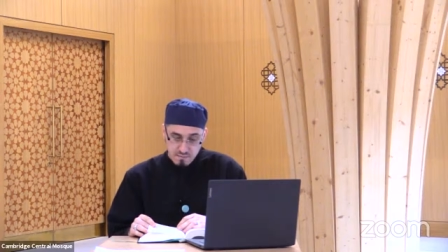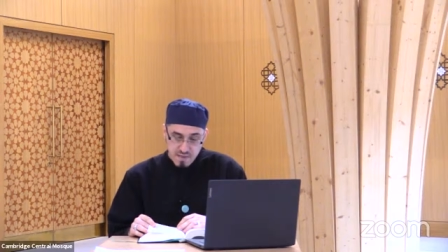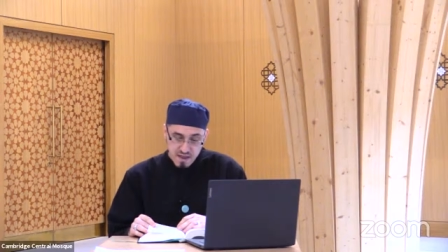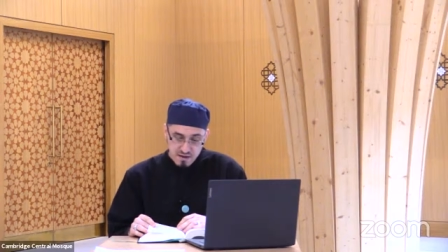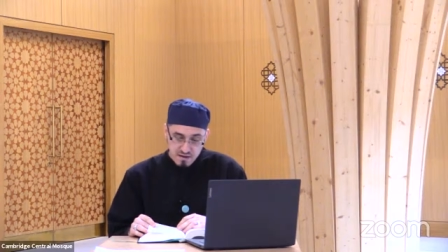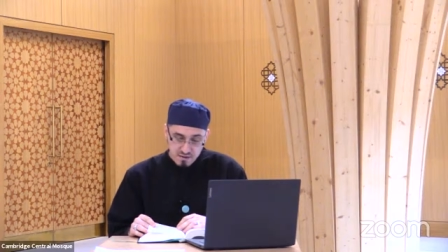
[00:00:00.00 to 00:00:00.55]

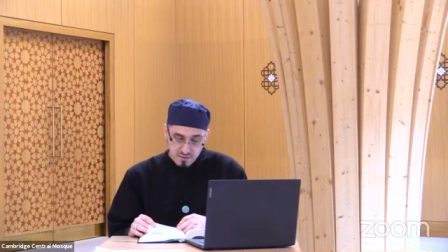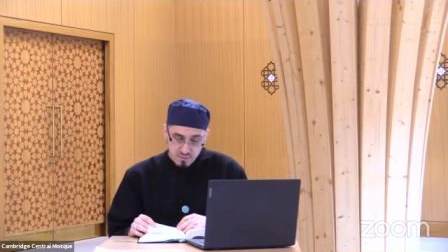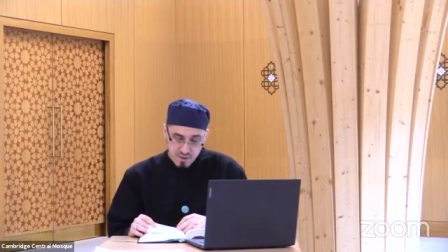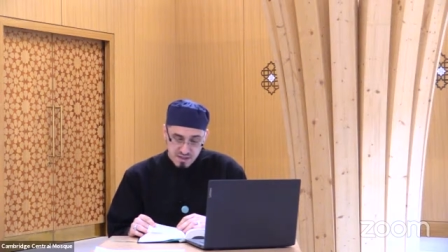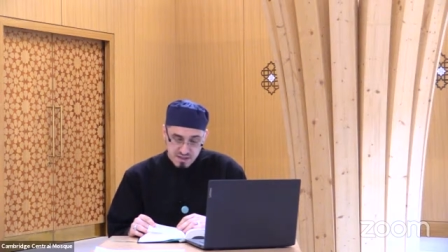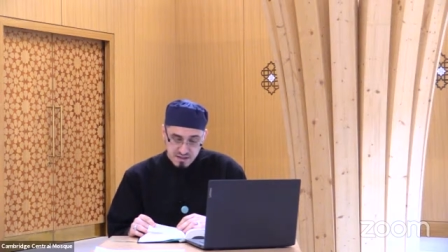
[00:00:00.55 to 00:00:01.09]
Man,
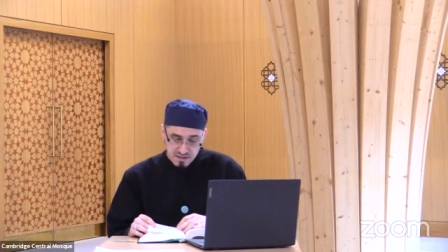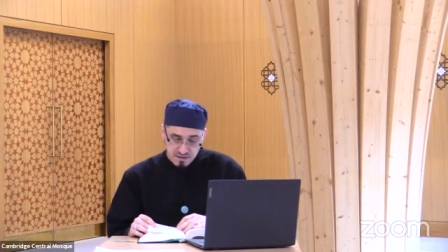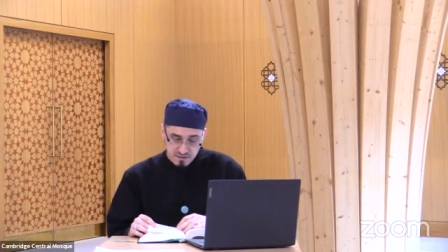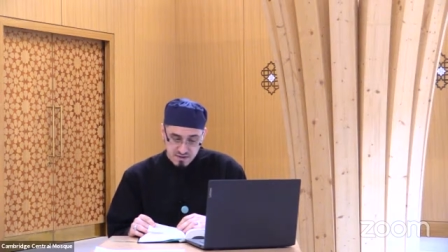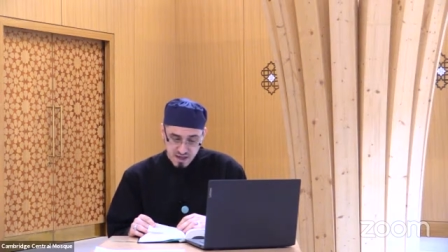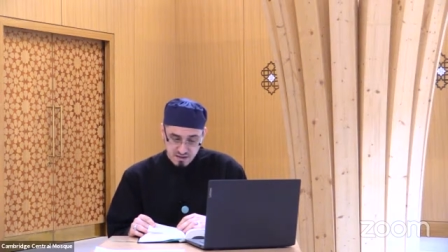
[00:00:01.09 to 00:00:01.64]
we did
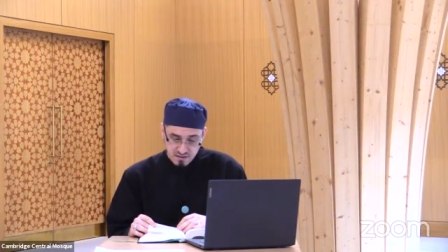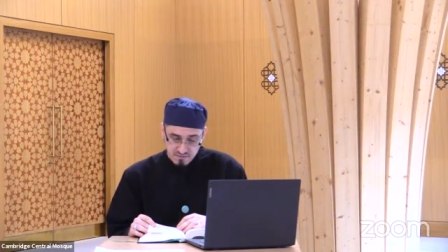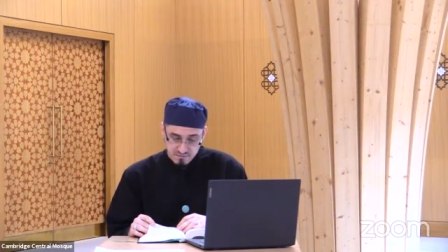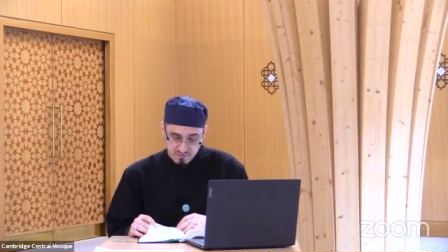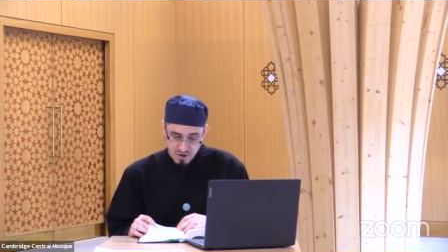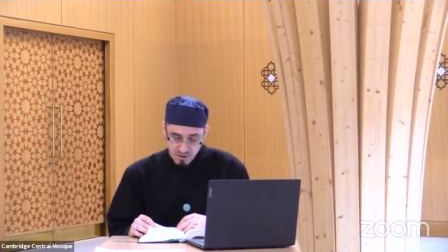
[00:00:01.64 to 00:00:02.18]
create
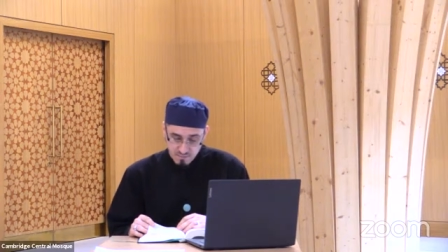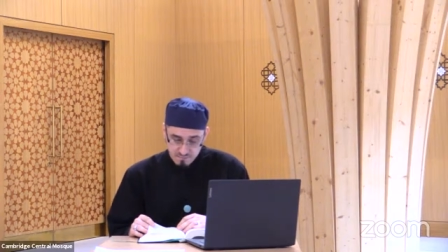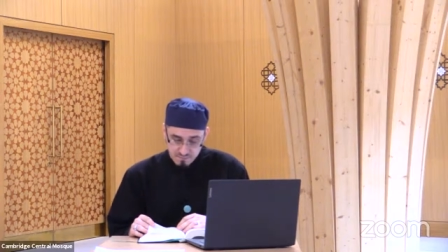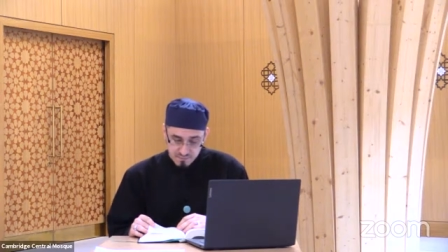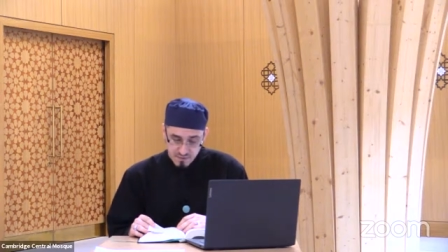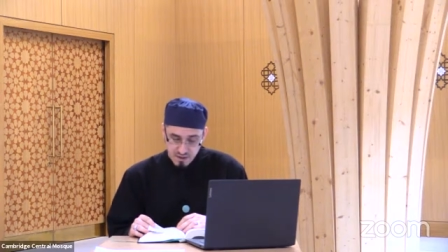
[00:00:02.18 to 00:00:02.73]

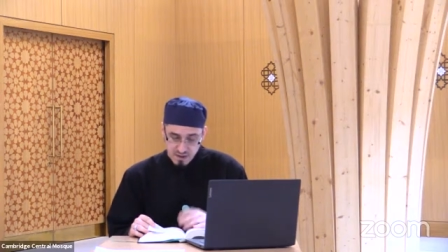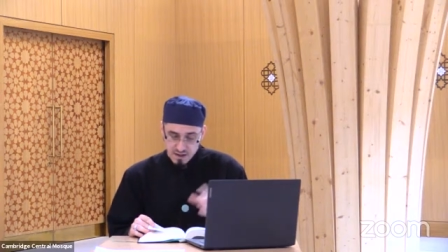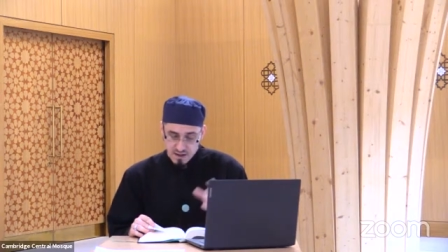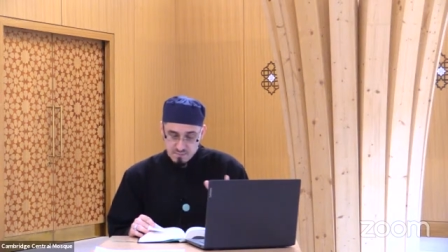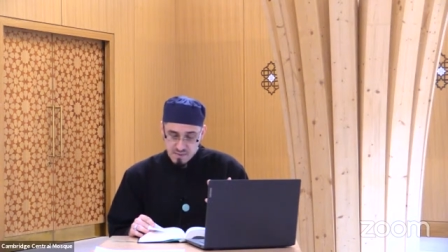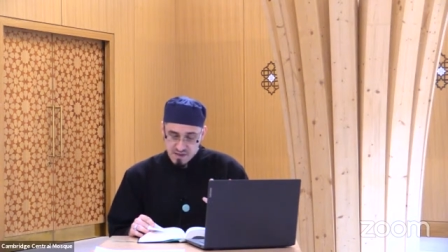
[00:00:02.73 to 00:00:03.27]
from
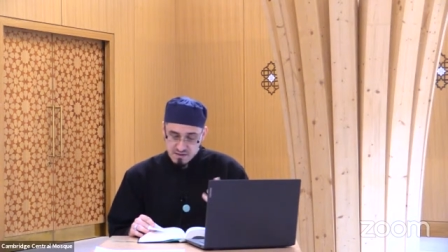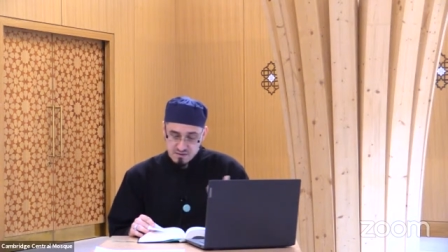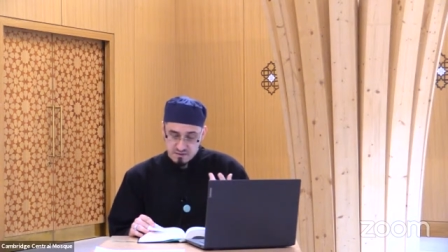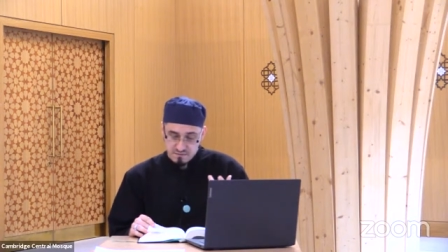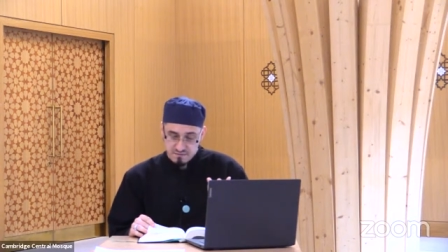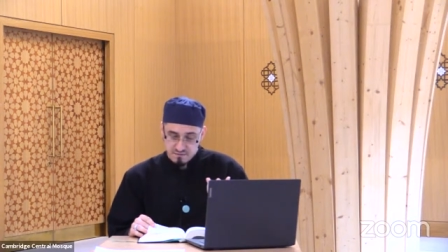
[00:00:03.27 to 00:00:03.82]
a piece
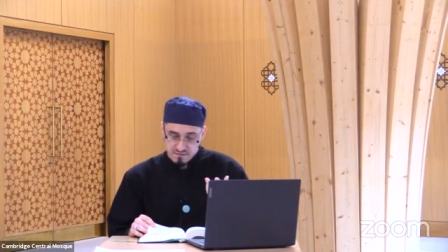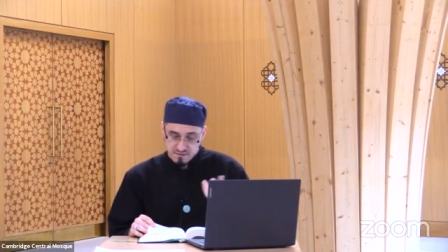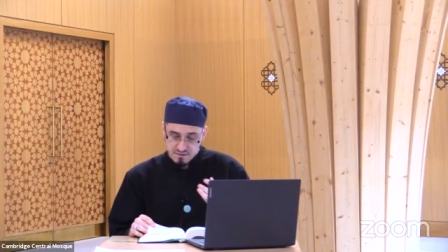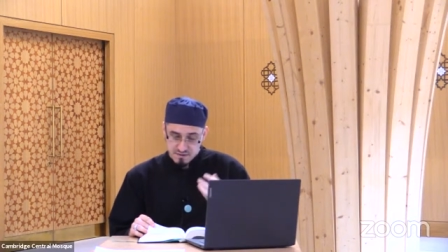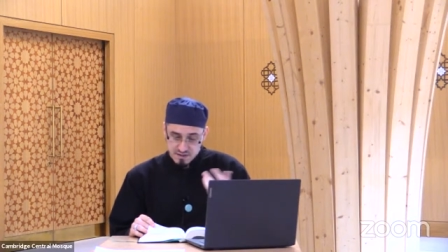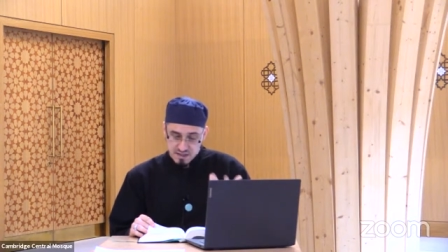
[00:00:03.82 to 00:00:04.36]
of
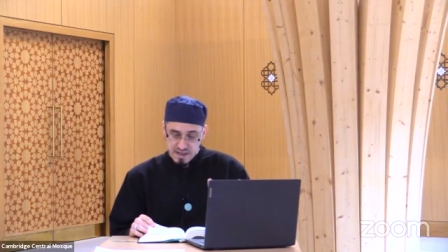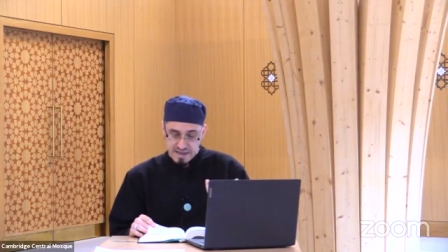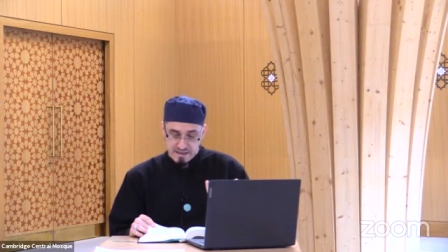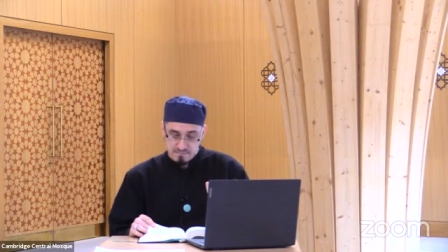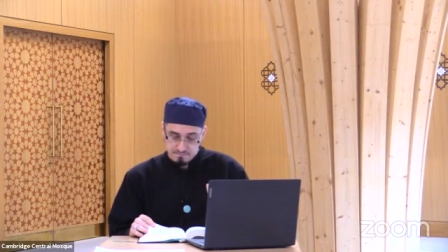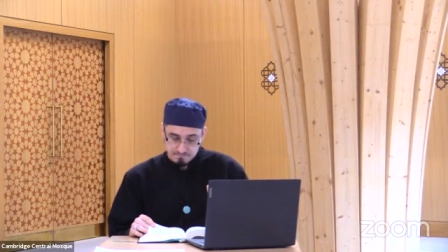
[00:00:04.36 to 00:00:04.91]

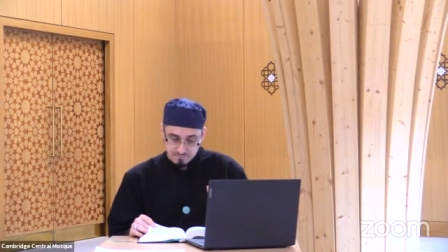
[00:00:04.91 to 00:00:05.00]
clay.